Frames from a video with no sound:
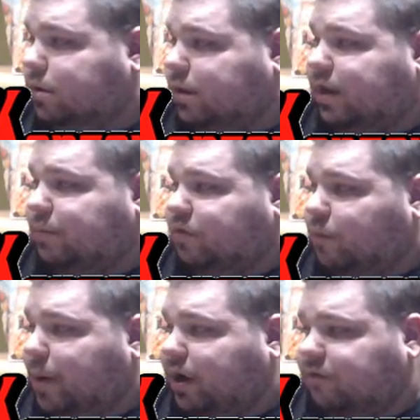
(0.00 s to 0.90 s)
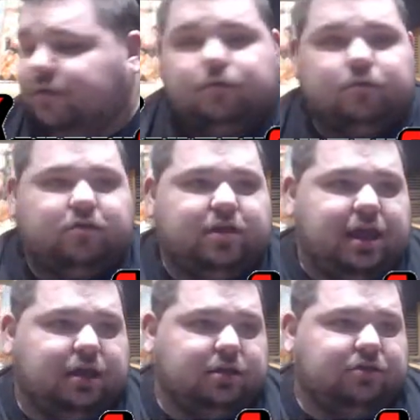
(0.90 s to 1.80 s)
How to move my microphone,
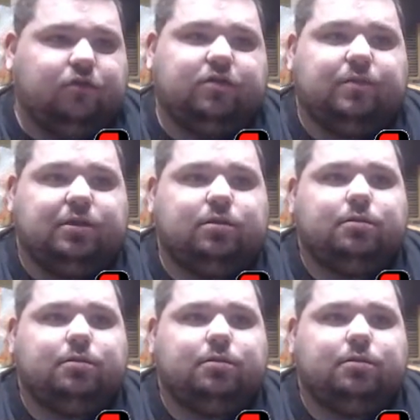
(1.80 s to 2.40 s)
angle it towards me.